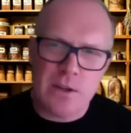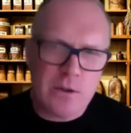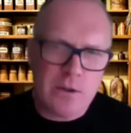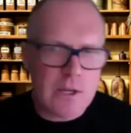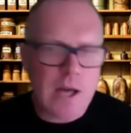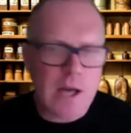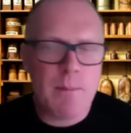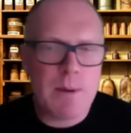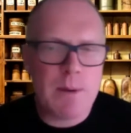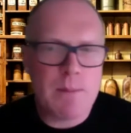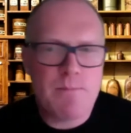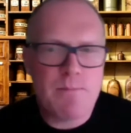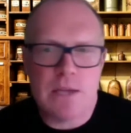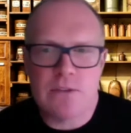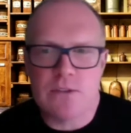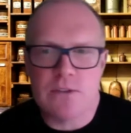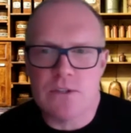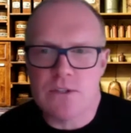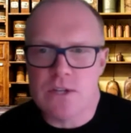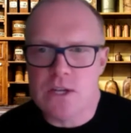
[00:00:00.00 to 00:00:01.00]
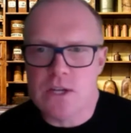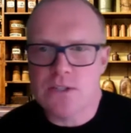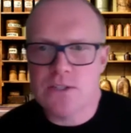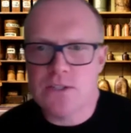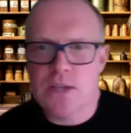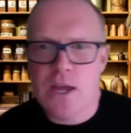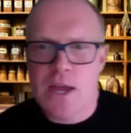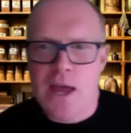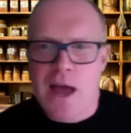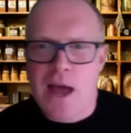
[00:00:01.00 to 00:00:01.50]
a couple of
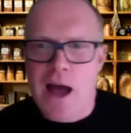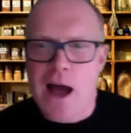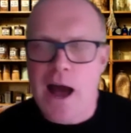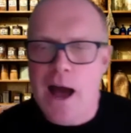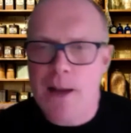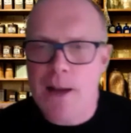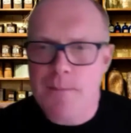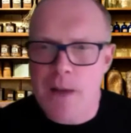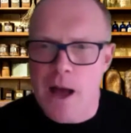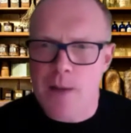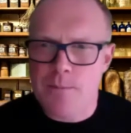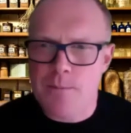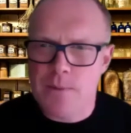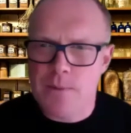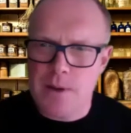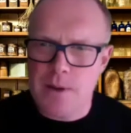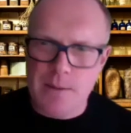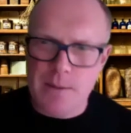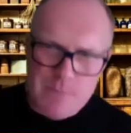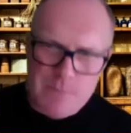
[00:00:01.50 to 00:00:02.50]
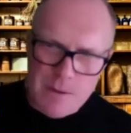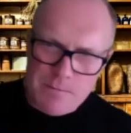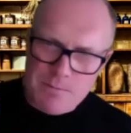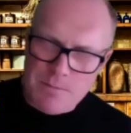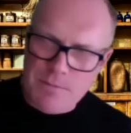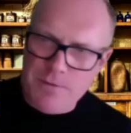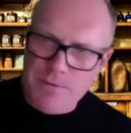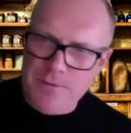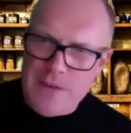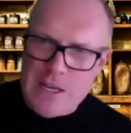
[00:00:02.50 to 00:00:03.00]
messages,
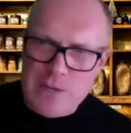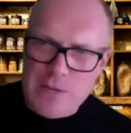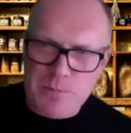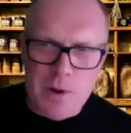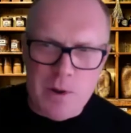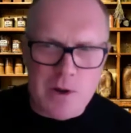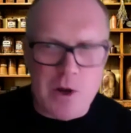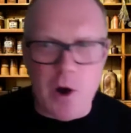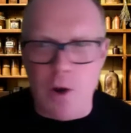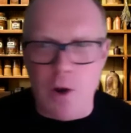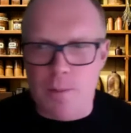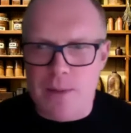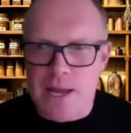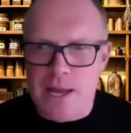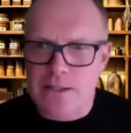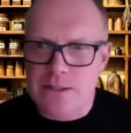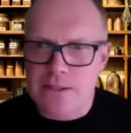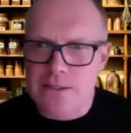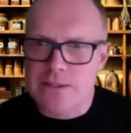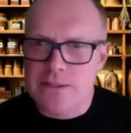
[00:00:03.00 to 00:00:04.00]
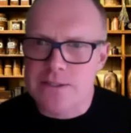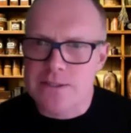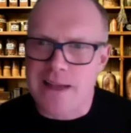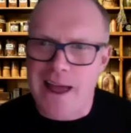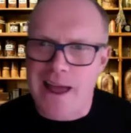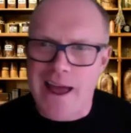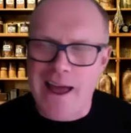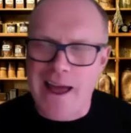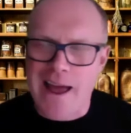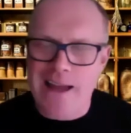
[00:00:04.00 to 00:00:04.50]
Facebook comments
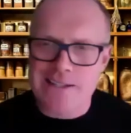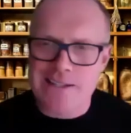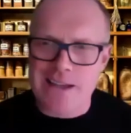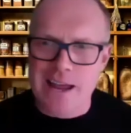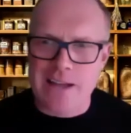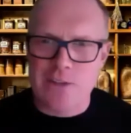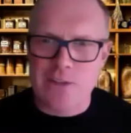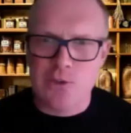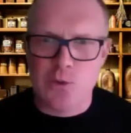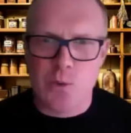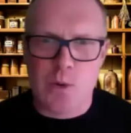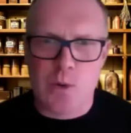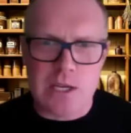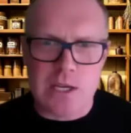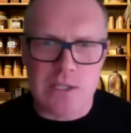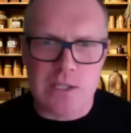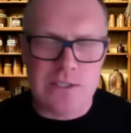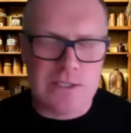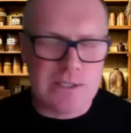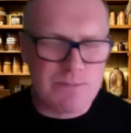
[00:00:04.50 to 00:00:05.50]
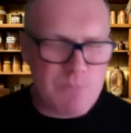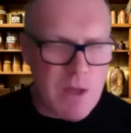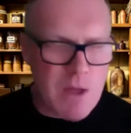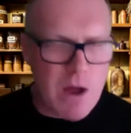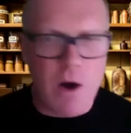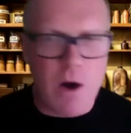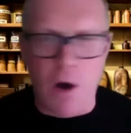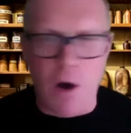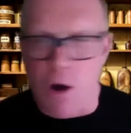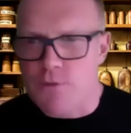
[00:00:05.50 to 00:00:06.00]
and tweets
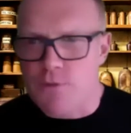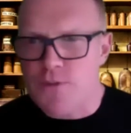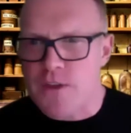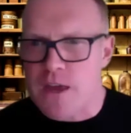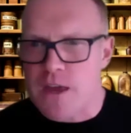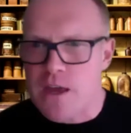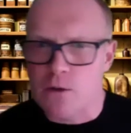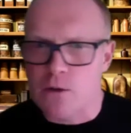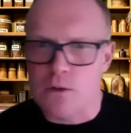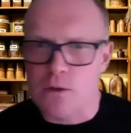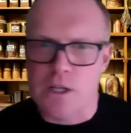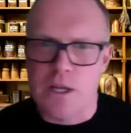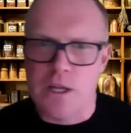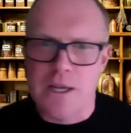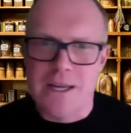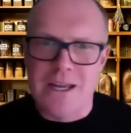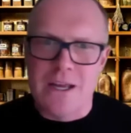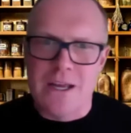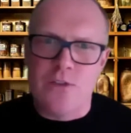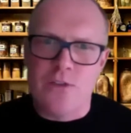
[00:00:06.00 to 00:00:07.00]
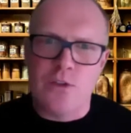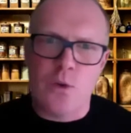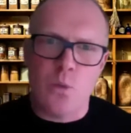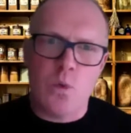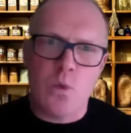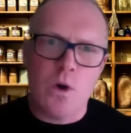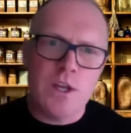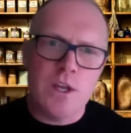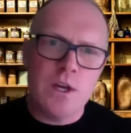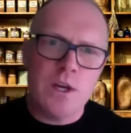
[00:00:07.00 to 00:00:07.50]
of the ilk that
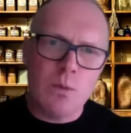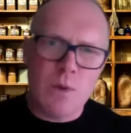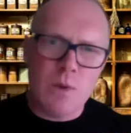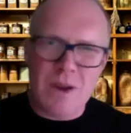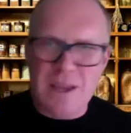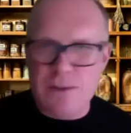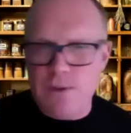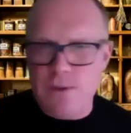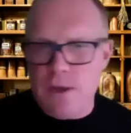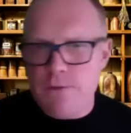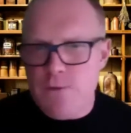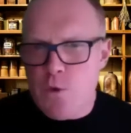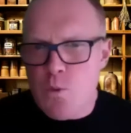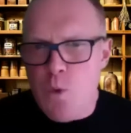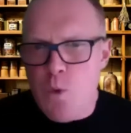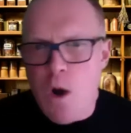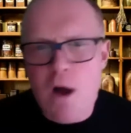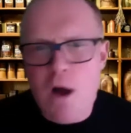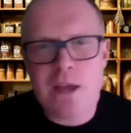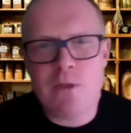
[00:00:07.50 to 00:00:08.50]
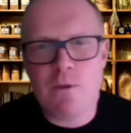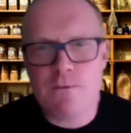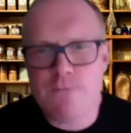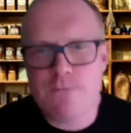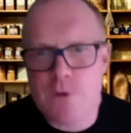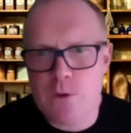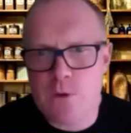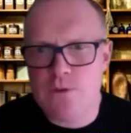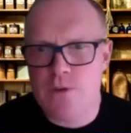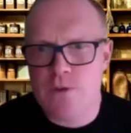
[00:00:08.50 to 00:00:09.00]
were, if you work in the
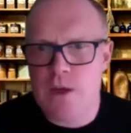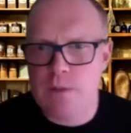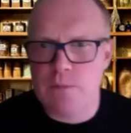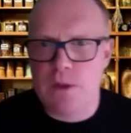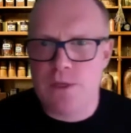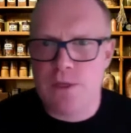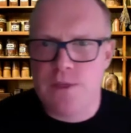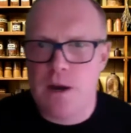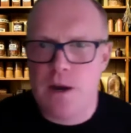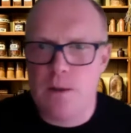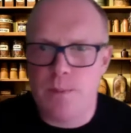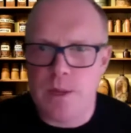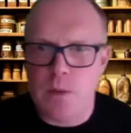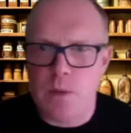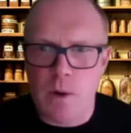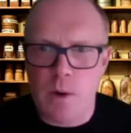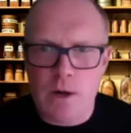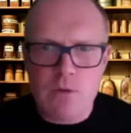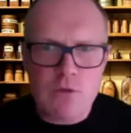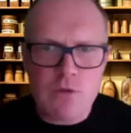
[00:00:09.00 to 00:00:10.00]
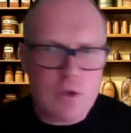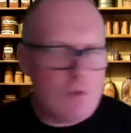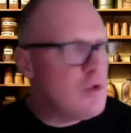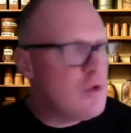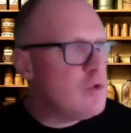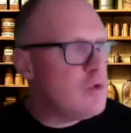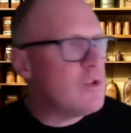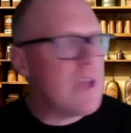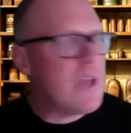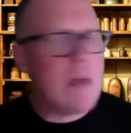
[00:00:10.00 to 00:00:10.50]
field of hypnotherapy, why don't you
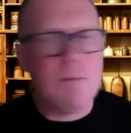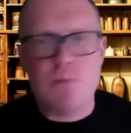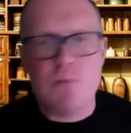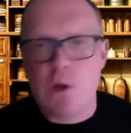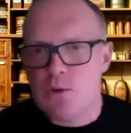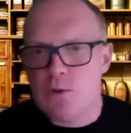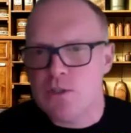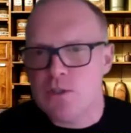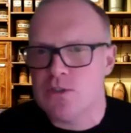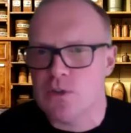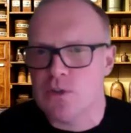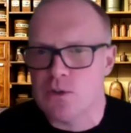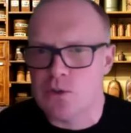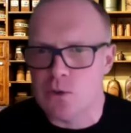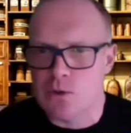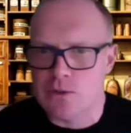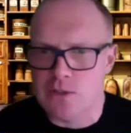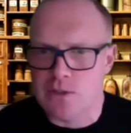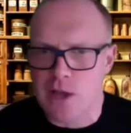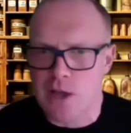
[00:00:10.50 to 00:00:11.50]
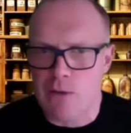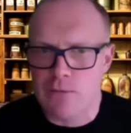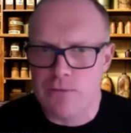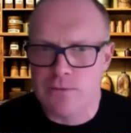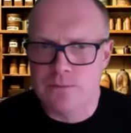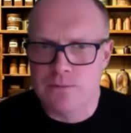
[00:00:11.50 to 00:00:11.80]
use hypnosis on yourself?